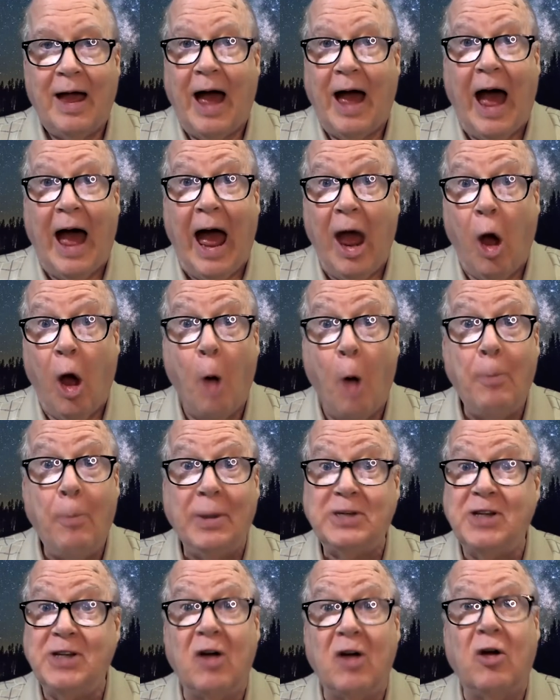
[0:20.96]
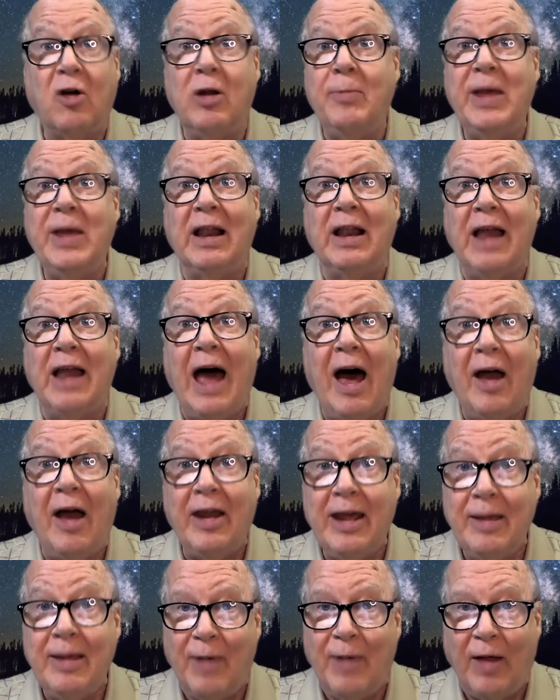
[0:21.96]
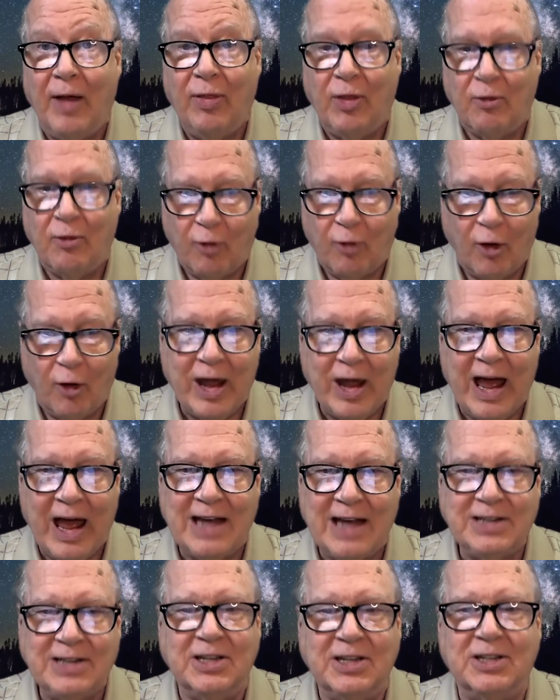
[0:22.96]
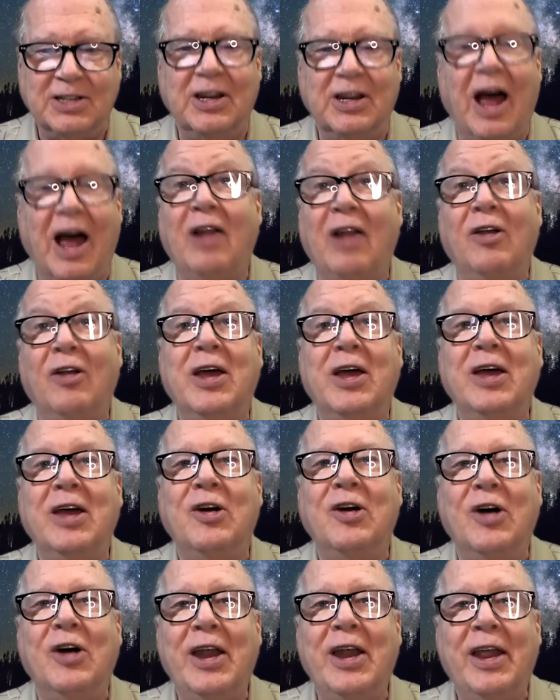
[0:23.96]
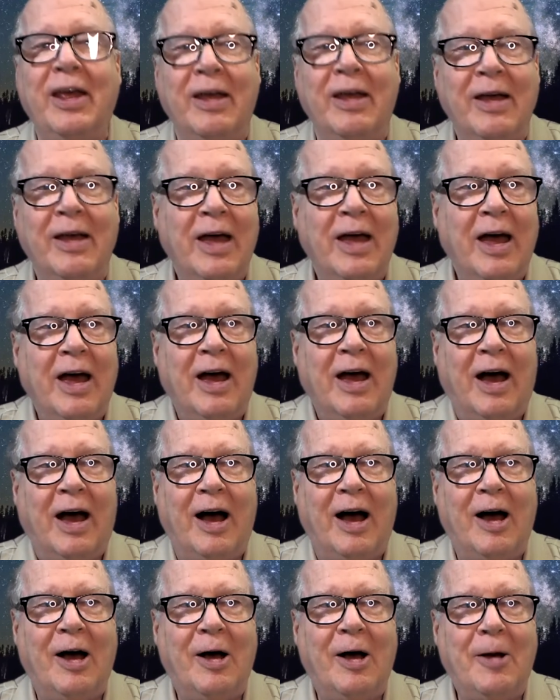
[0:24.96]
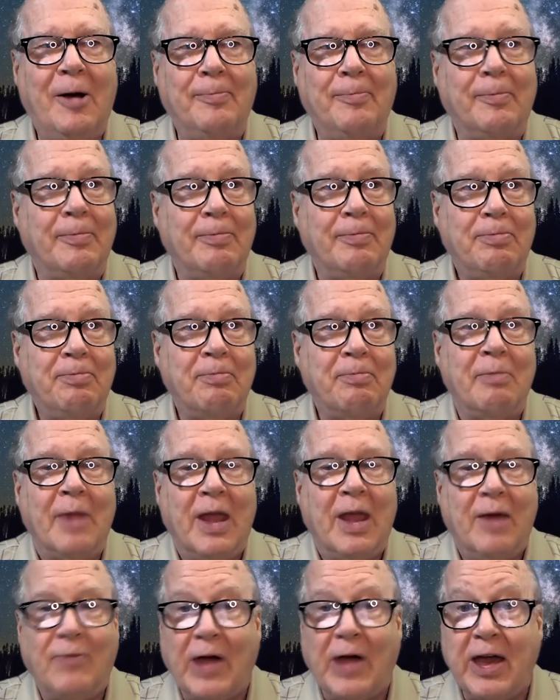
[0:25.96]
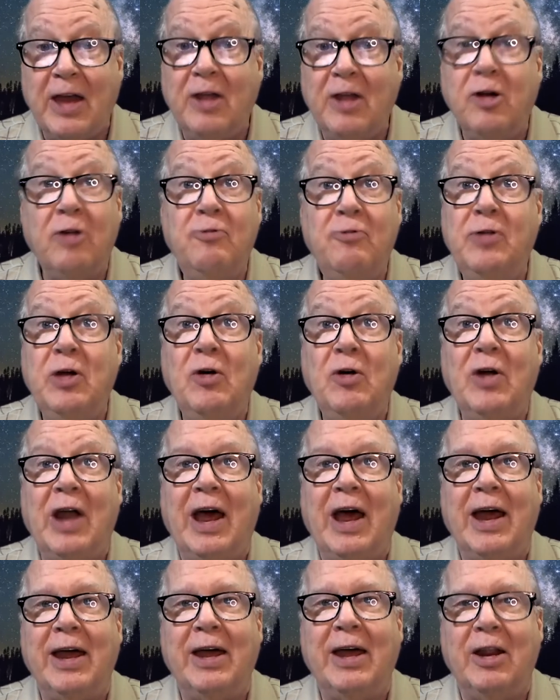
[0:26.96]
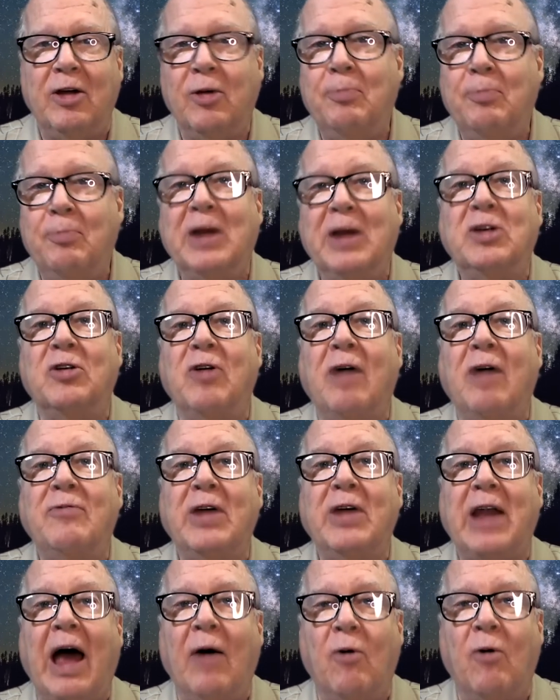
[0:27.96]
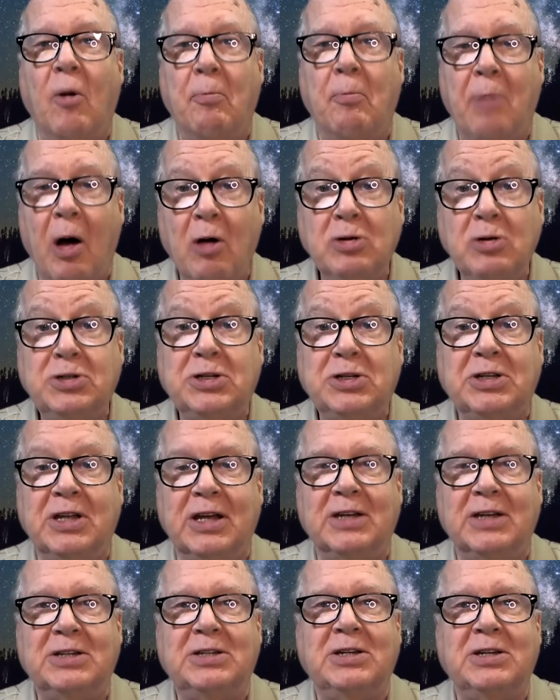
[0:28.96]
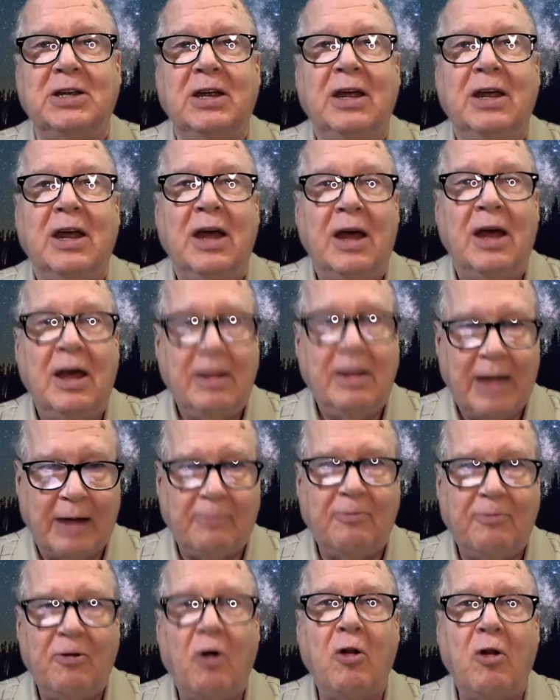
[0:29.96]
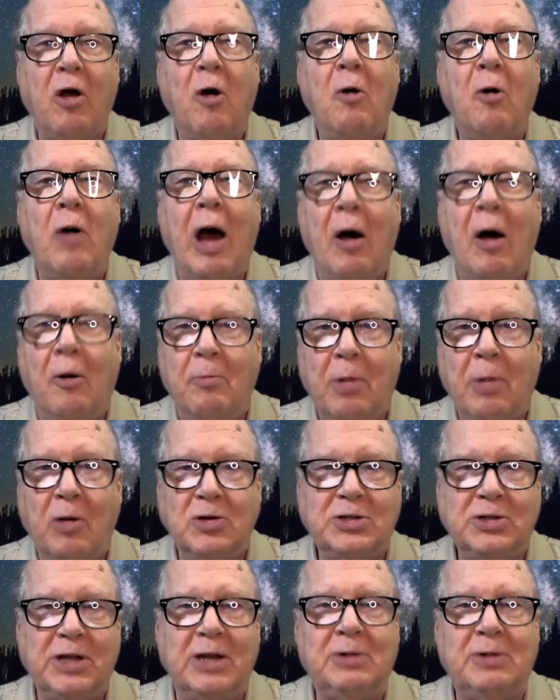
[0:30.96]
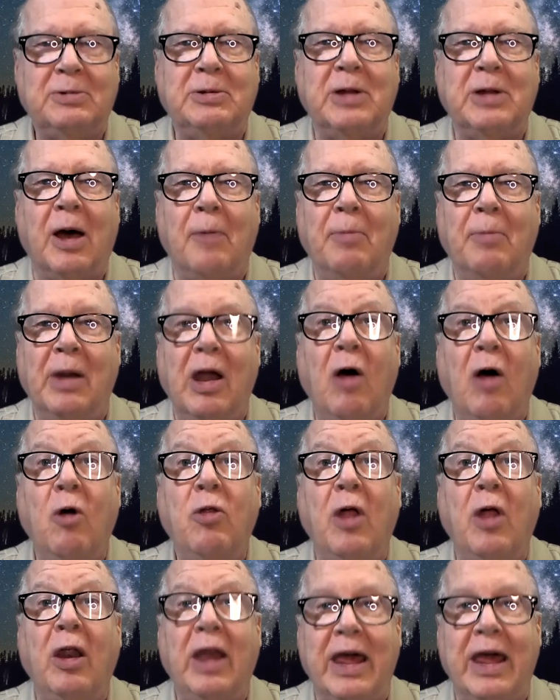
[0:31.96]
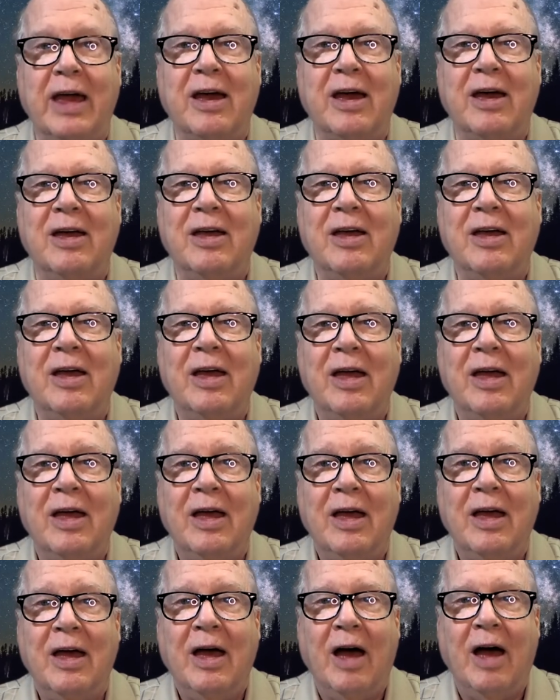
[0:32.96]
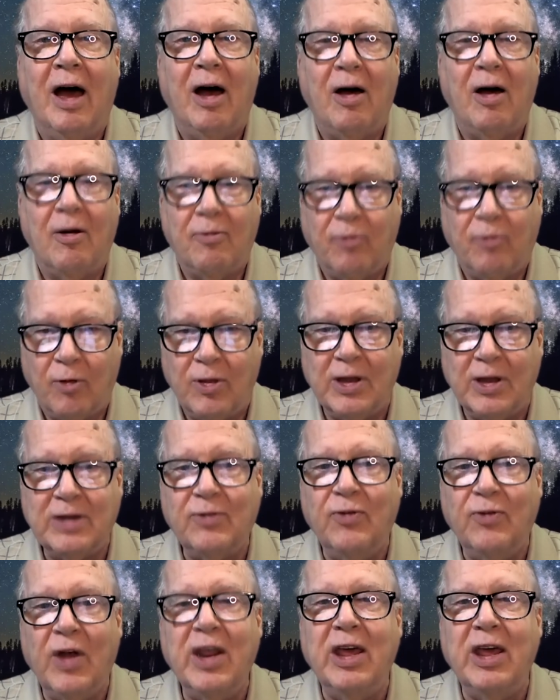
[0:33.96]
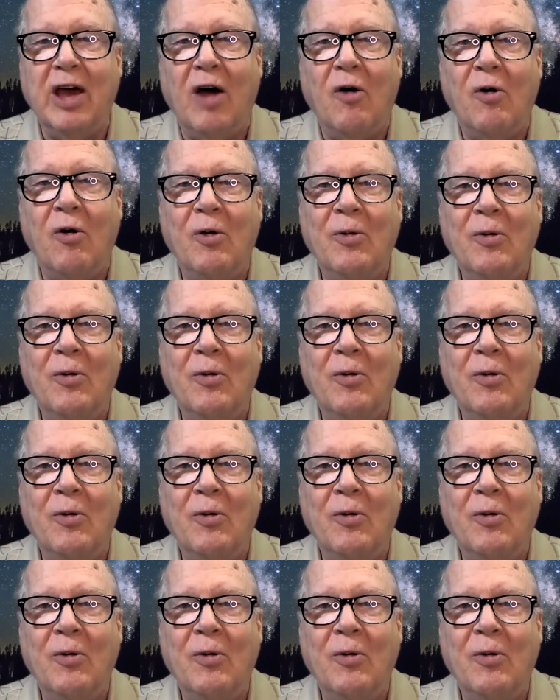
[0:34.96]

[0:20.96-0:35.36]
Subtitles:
hope it's not going to be cloudy, but the forecast is not looking good. If I get a good view and I get a good picture of it, I will post that photo. I'll post it below the link for this video.